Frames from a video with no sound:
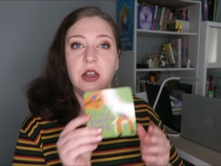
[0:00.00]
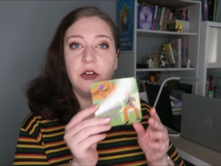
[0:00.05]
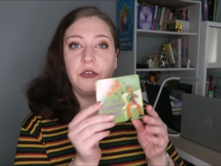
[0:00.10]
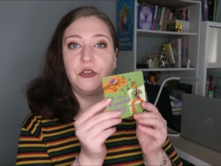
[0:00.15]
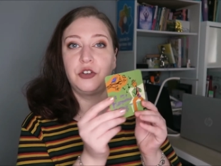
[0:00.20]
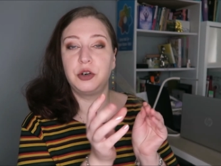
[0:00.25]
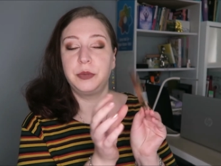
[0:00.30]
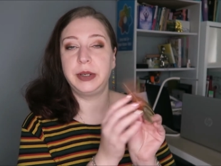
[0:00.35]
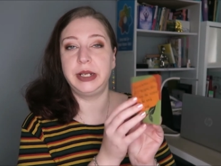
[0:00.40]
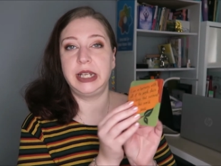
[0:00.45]

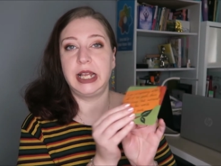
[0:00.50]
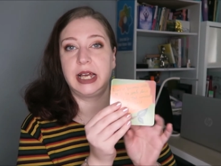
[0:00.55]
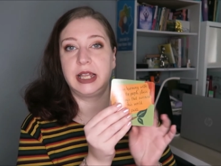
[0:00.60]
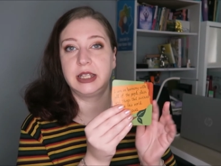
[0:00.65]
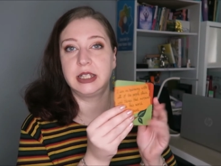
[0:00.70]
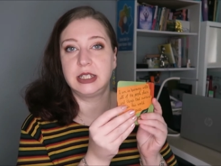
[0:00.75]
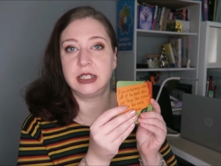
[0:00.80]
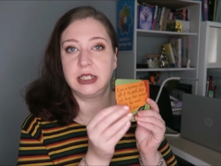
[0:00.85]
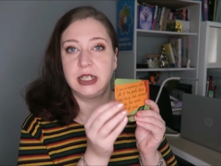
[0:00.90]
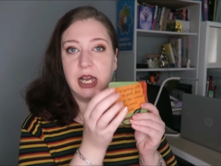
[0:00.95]
From
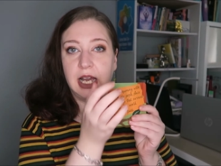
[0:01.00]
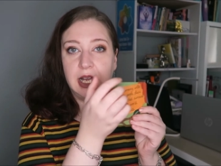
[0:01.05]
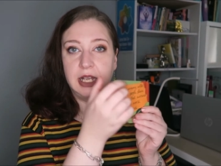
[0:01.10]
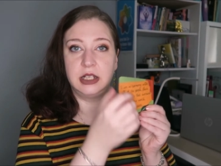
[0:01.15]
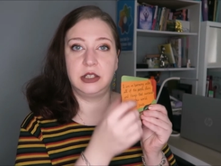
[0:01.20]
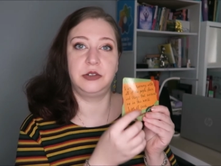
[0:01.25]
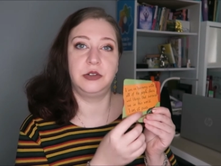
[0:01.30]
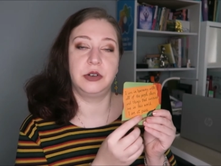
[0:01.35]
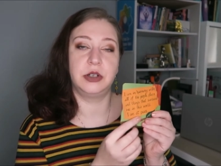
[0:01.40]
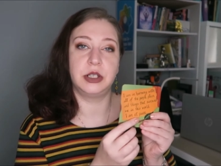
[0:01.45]
another
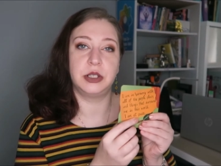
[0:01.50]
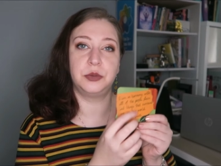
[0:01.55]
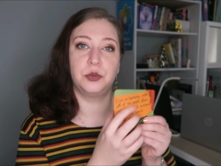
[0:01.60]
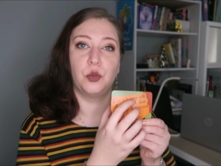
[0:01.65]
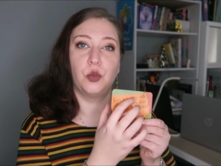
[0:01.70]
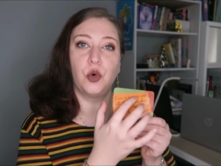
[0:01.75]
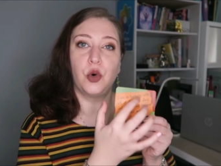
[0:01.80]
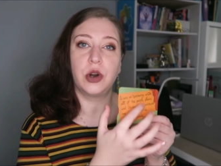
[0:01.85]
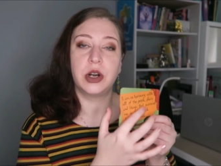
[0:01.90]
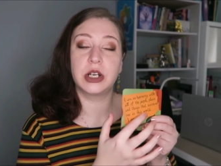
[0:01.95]
side, there is
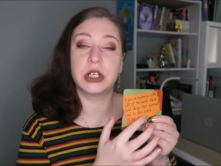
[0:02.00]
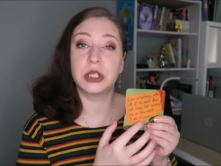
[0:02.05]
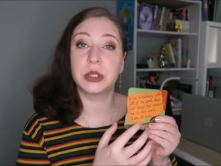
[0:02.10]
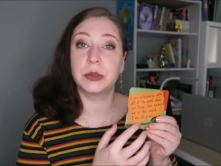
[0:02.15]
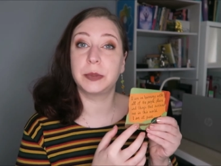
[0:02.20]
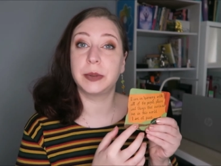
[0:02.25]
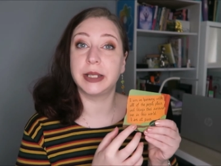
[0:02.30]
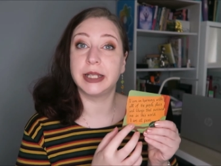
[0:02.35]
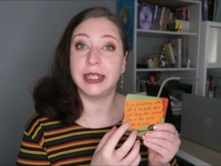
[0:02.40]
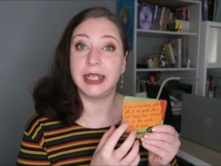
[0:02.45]
more
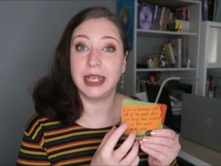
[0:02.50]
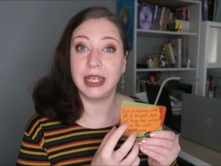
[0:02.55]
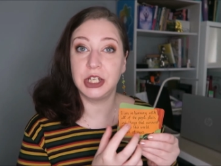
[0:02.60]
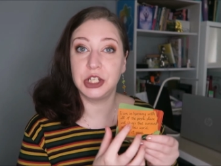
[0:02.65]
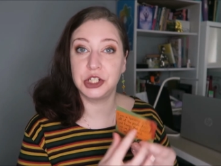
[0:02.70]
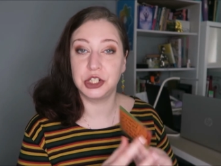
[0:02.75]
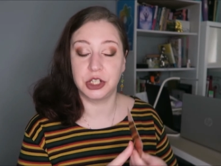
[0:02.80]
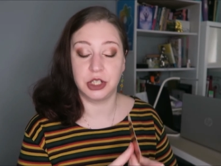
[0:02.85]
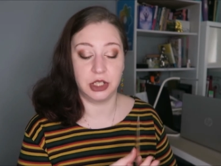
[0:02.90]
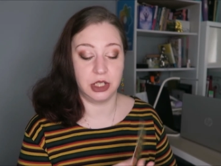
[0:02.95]

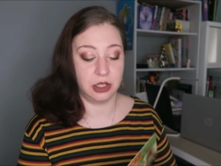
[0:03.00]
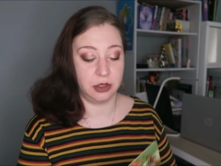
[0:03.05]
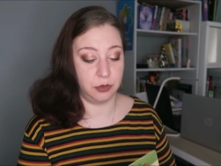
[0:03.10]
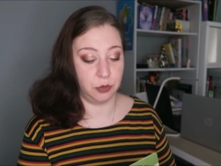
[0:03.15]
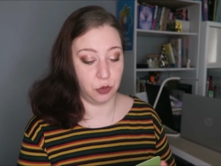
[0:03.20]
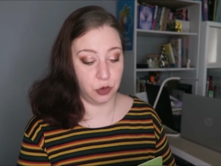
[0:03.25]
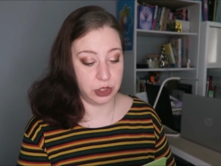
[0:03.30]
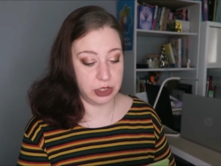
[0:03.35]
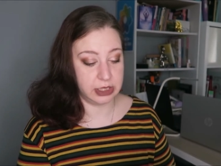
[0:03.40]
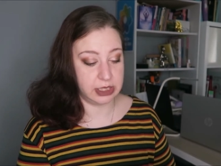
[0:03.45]
explanation and
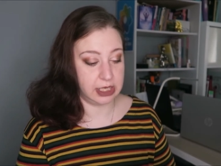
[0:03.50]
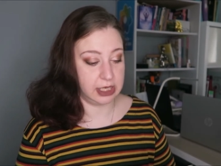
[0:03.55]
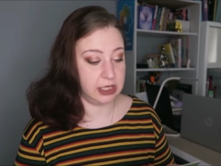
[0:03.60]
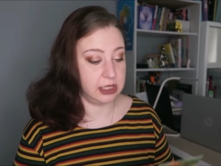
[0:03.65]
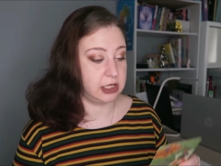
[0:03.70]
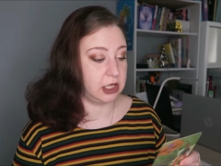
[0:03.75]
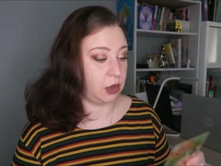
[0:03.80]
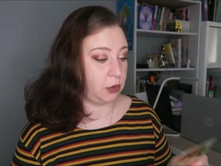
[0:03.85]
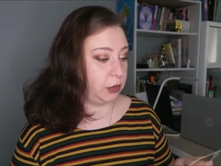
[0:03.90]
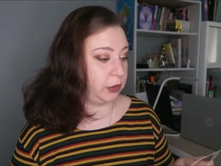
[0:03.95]
more
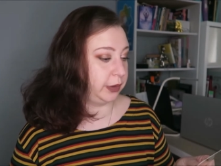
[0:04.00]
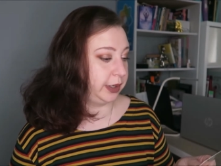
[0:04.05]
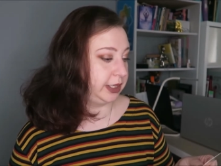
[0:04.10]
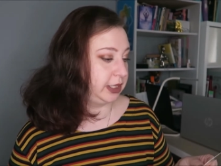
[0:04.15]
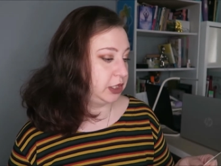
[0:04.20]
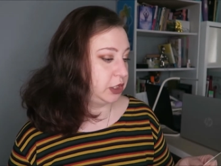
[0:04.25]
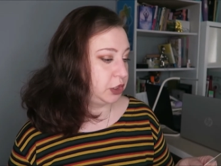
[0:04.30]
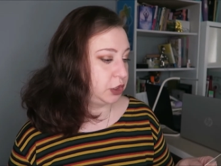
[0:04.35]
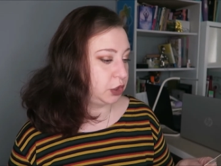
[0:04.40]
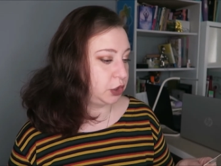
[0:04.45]
text. I will read
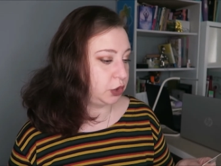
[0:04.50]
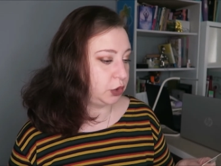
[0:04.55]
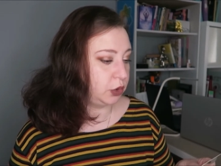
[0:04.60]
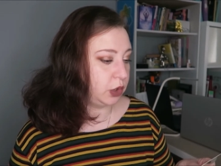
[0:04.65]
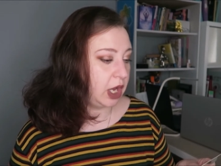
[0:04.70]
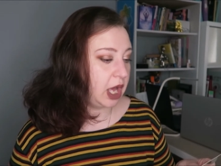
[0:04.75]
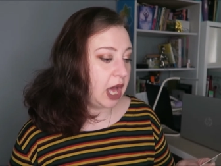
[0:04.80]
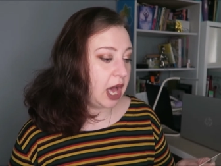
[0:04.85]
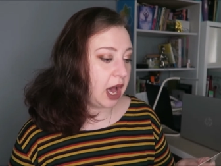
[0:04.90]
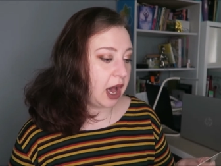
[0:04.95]
it to you.
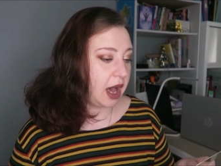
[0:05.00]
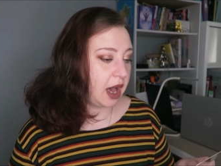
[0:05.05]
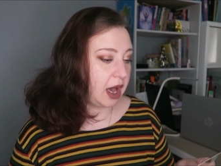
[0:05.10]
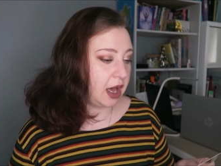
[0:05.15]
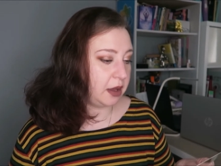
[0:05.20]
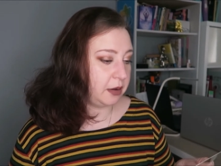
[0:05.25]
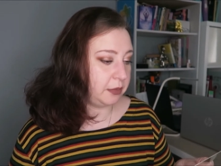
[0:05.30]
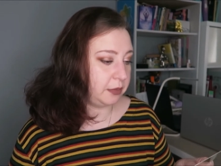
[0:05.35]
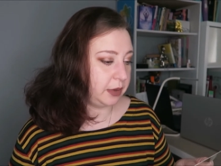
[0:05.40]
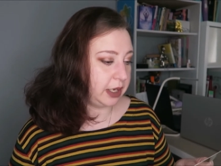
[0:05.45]

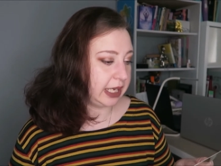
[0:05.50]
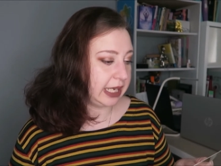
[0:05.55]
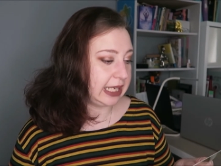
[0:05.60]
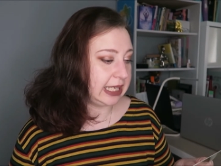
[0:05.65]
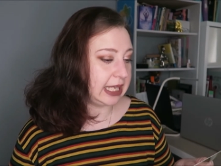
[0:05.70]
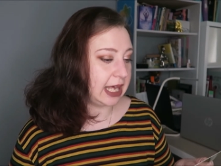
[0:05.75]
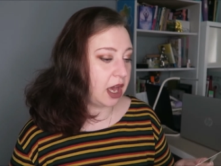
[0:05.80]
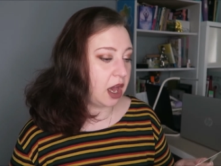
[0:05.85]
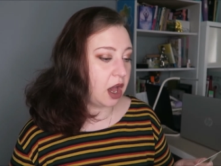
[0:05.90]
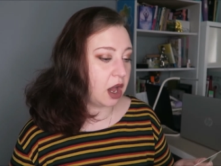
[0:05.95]
I'm in
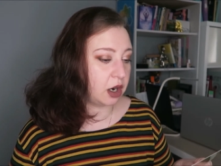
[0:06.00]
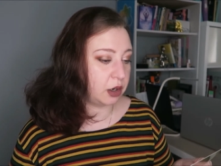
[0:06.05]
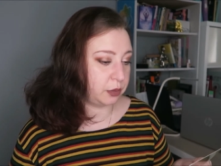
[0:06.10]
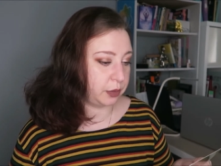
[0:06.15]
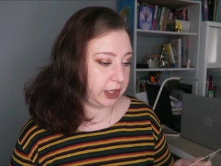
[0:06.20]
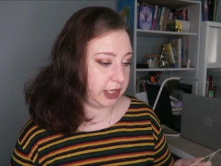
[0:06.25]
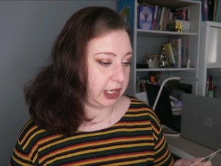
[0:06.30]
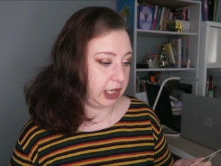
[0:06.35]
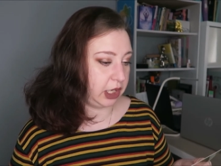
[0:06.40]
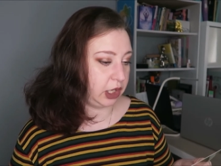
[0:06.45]

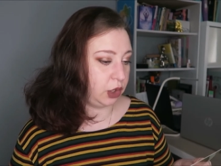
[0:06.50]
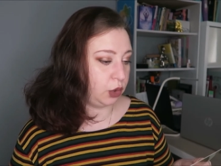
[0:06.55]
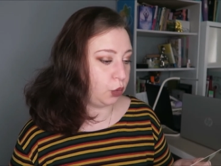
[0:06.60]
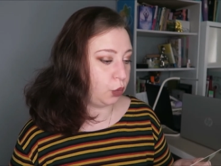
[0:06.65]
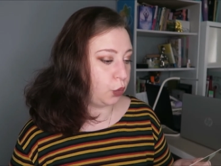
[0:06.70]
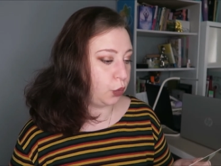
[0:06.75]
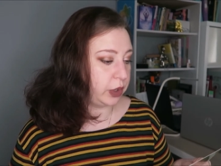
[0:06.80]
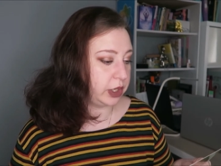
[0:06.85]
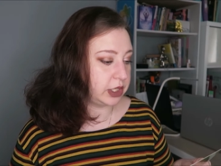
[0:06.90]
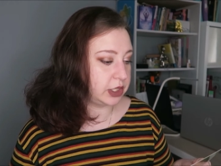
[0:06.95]
harmony
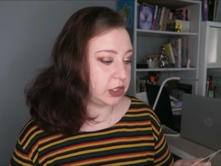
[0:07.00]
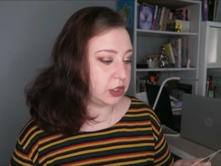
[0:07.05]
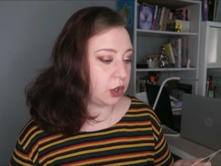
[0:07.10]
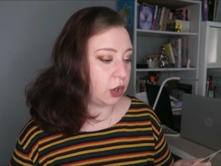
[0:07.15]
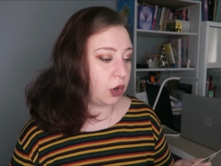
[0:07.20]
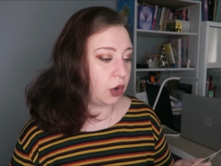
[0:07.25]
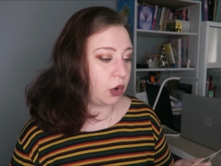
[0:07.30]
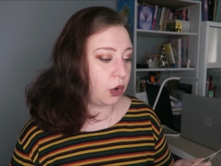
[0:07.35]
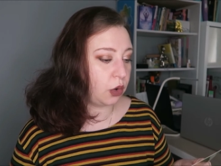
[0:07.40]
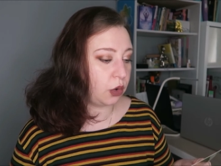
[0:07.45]
with
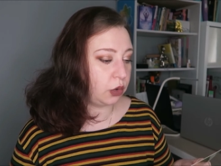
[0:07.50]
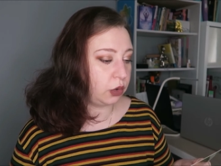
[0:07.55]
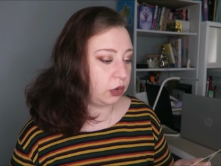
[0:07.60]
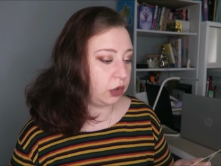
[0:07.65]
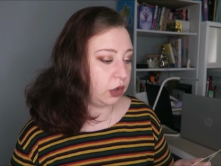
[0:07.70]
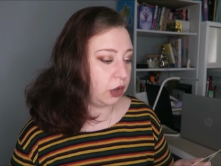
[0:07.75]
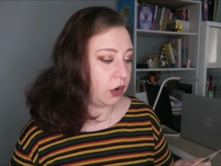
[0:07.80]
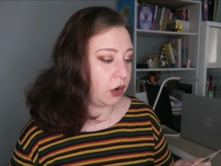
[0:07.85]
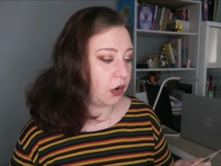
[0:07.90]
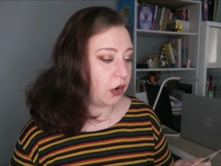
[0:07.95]

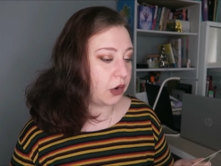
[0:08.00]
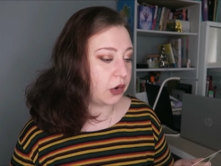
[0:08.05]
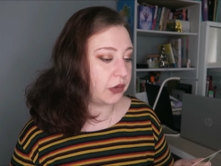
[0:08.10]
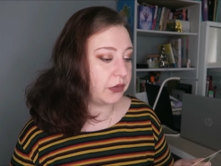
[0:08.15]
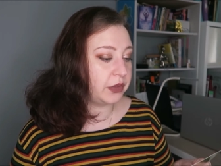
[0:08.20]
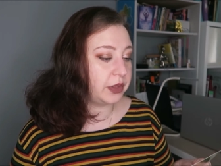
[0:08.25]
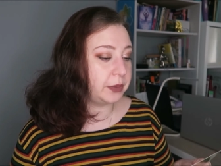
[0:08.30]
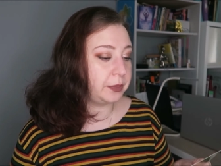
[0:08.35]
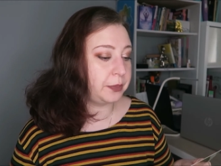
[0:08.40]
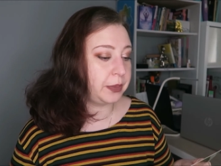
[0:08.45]
all
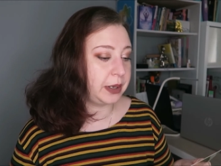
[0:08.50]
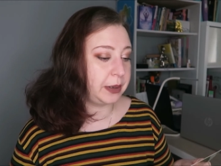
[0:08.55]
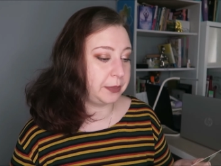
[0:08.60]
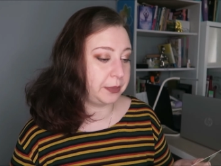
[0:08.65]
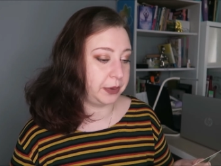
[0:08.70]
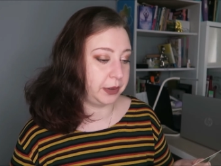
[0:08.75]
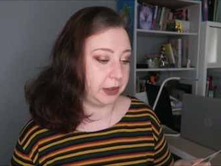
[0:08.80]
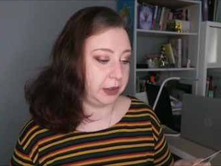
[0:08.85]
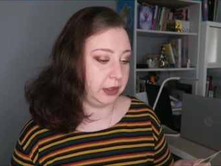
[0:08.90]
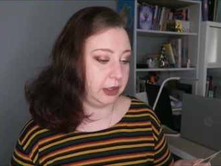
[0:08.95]
of the
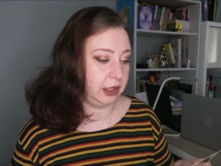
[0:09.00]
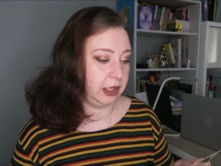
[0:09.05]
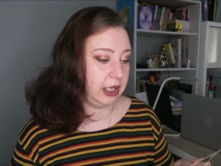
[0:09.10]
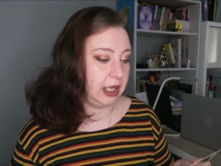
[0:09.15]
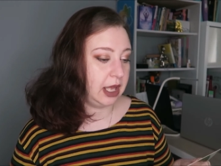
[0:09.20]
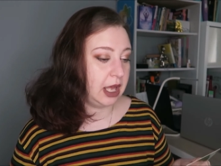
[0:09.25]
people,